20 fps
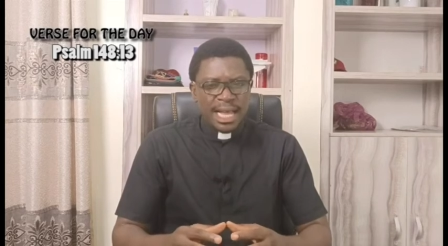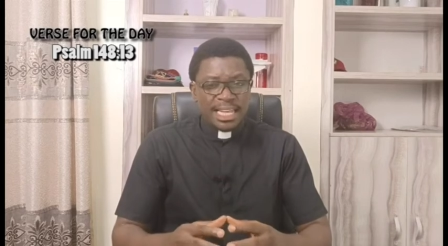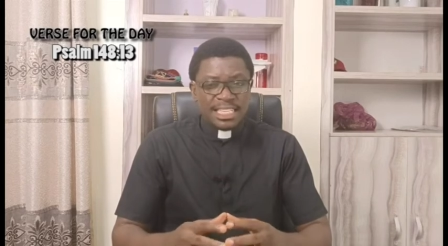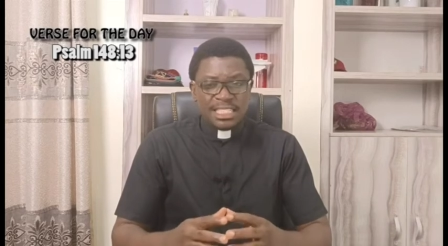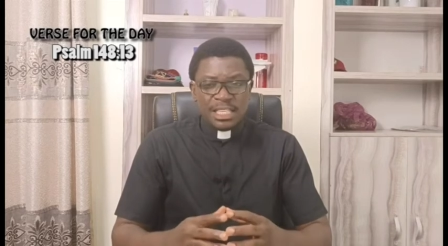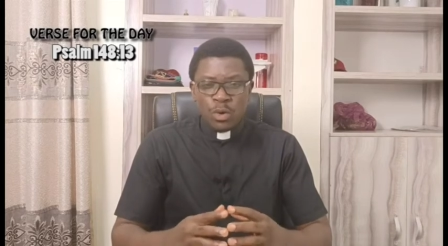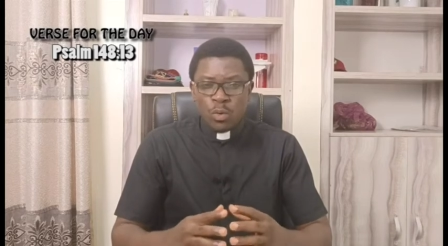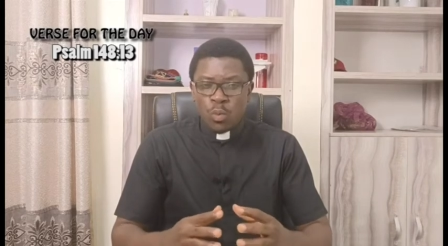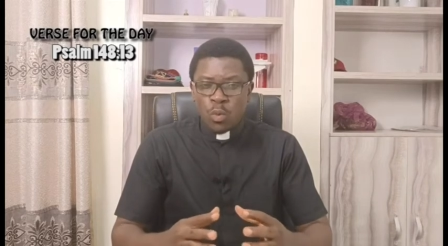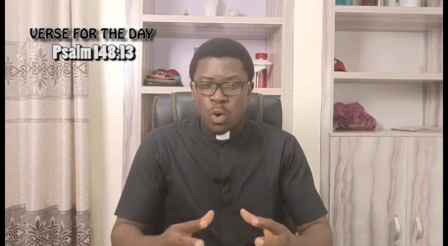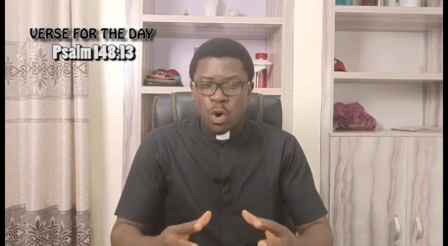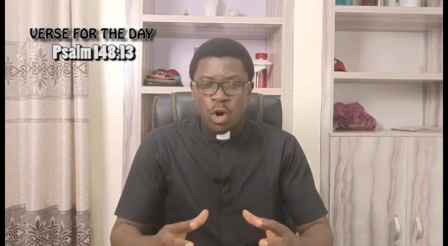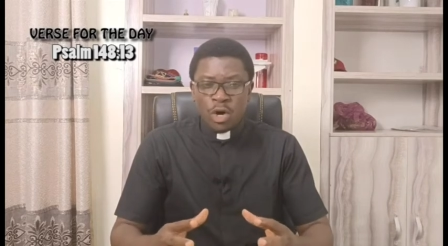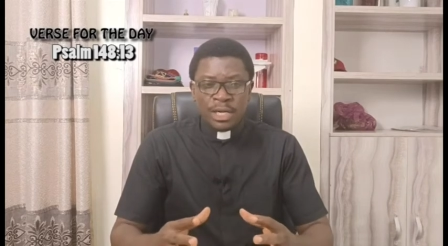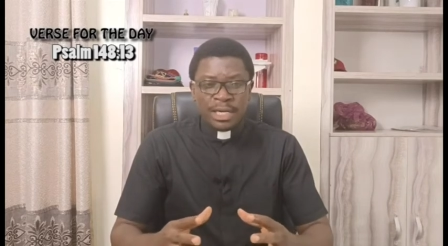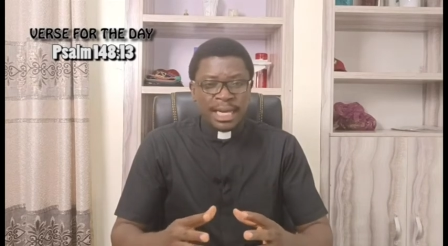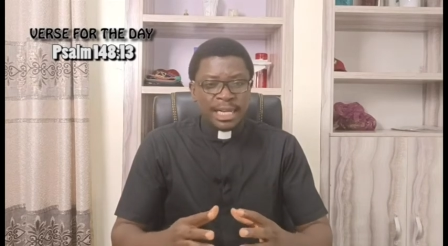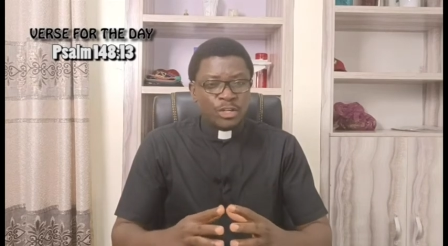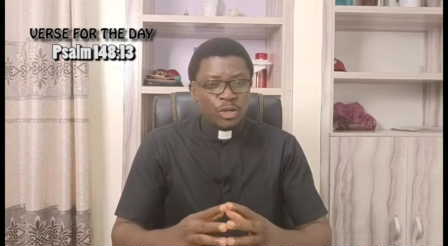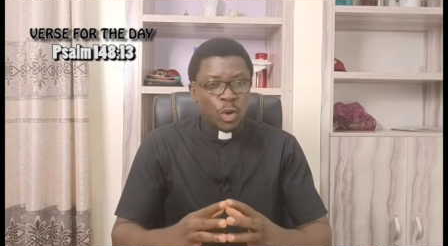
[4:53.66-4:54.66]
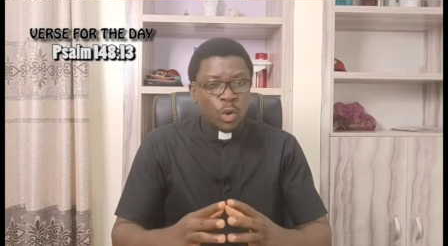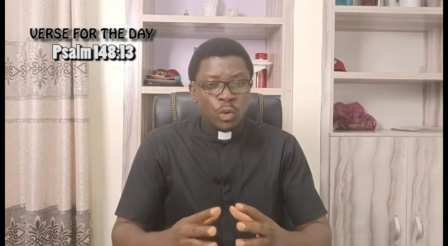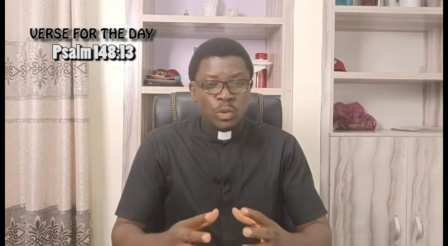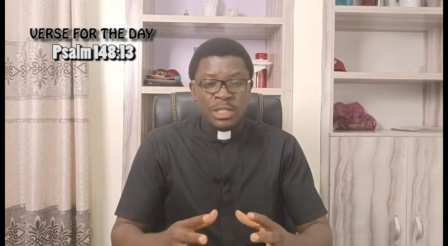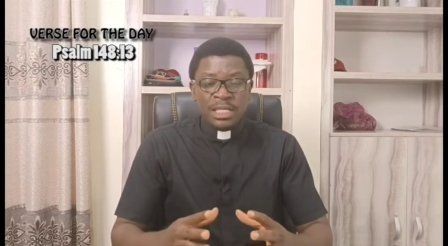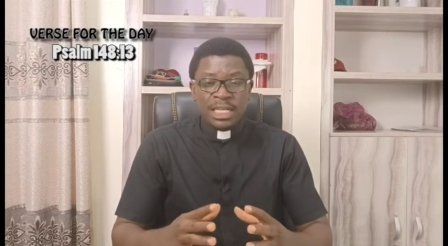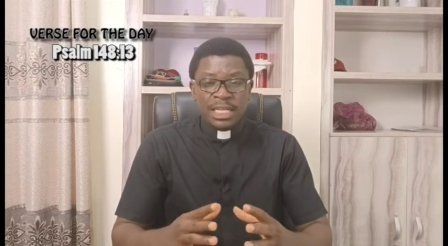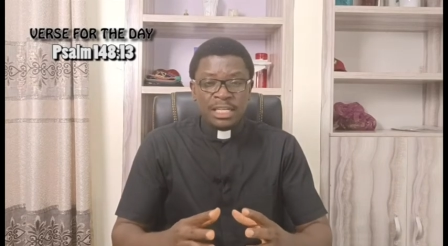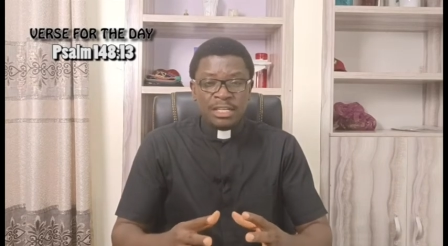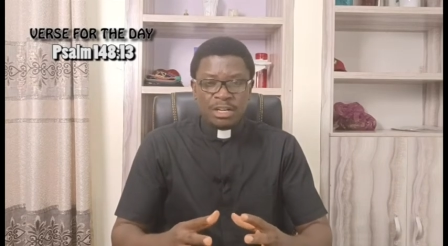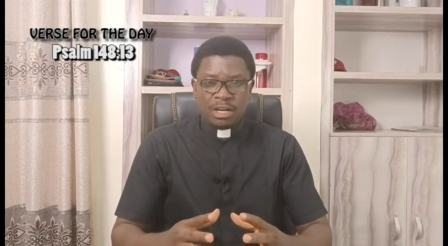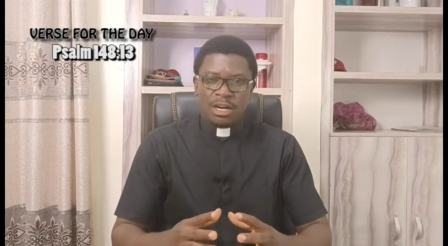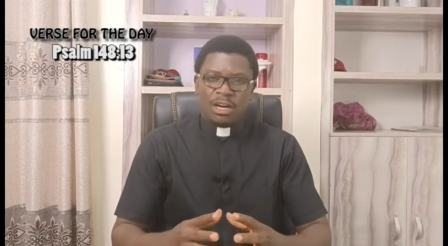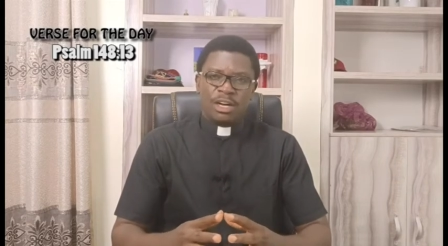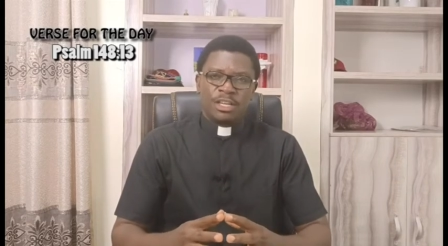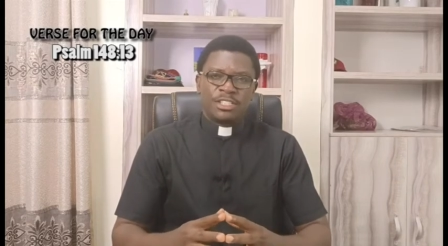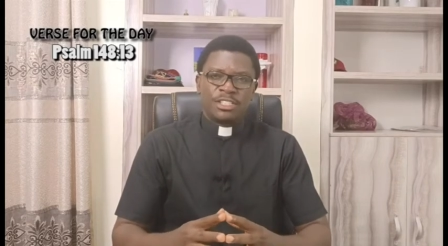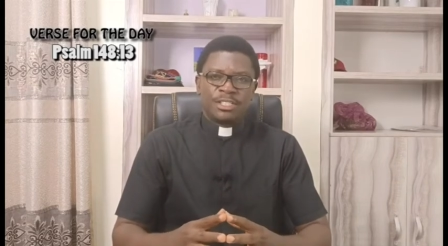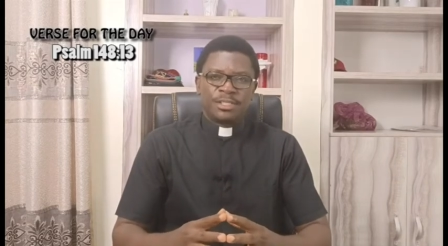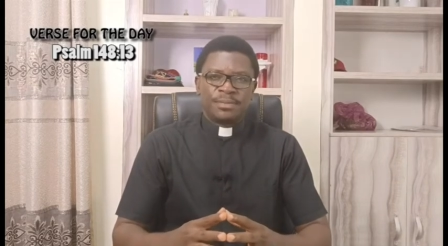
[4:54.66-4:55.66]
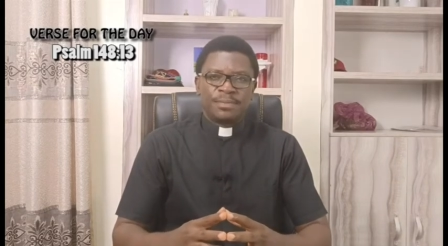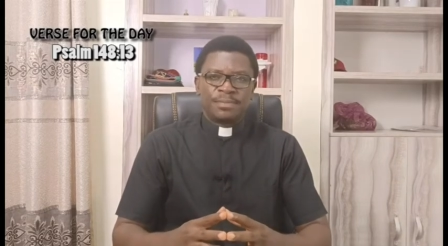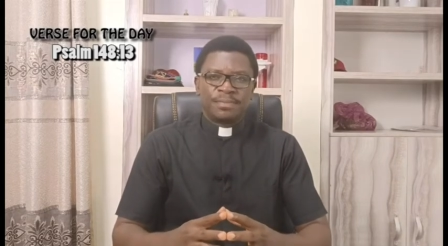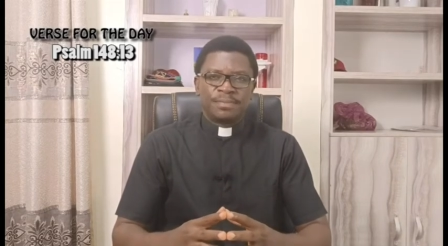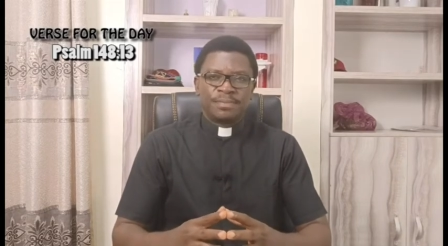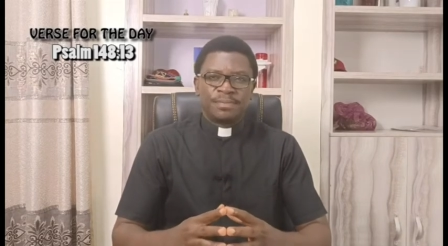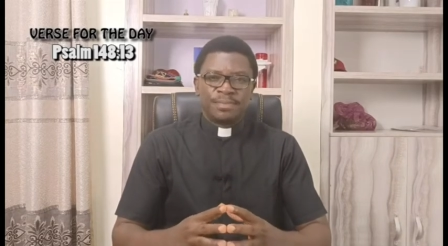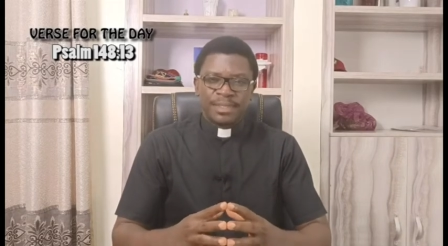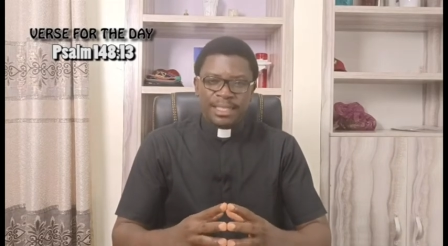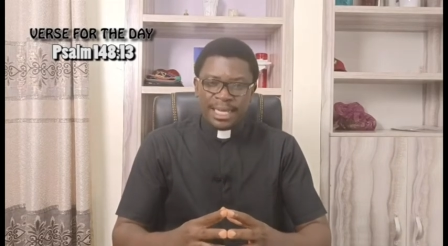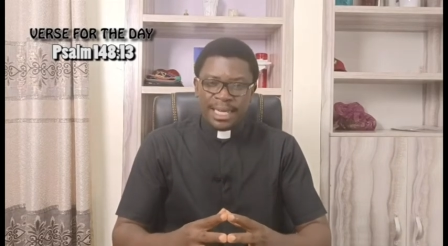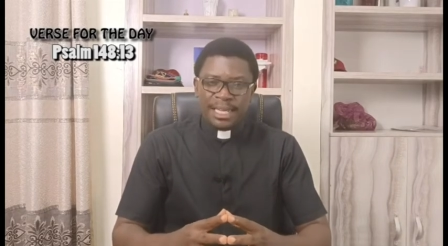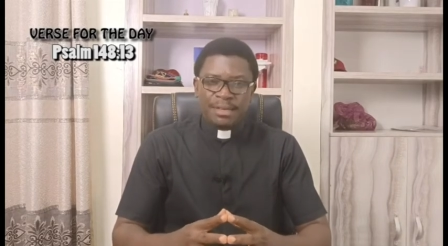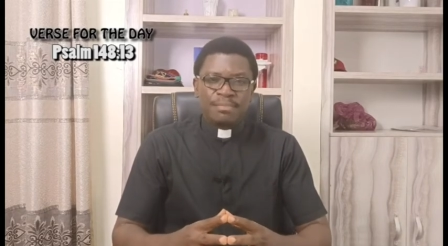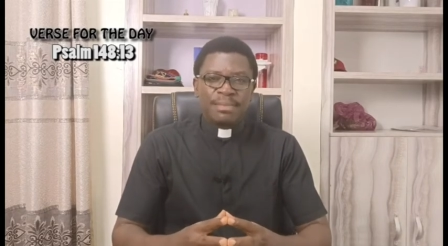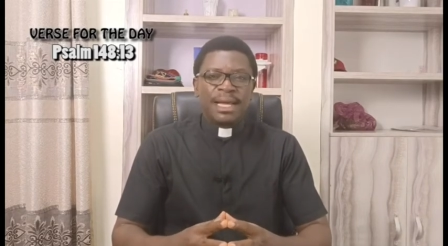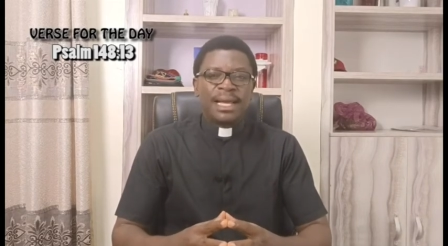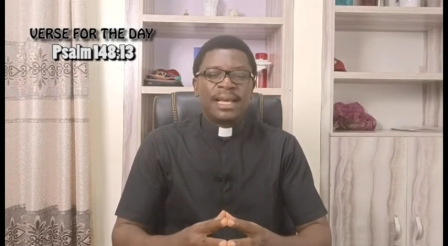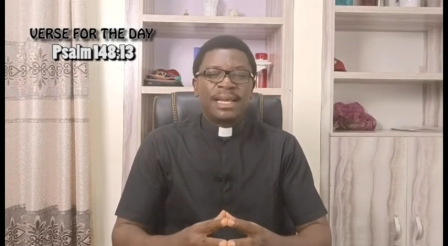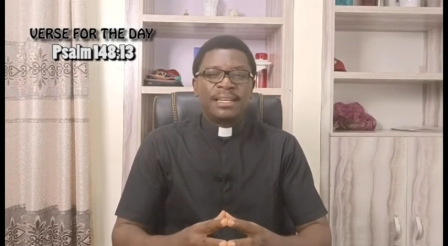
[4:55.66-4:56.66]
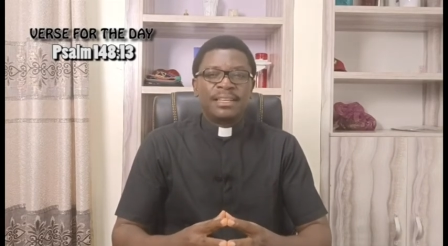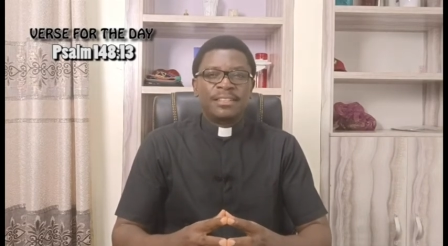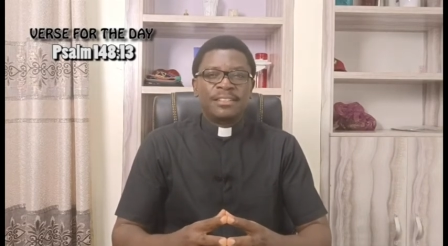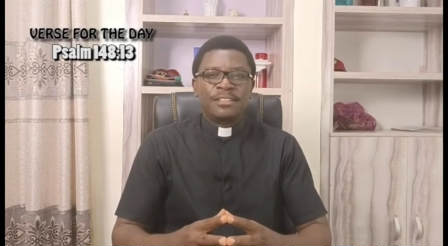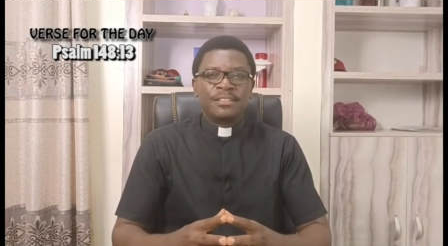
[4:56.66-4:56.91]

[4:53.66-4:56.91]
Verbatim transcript: as the one and only God. Amen.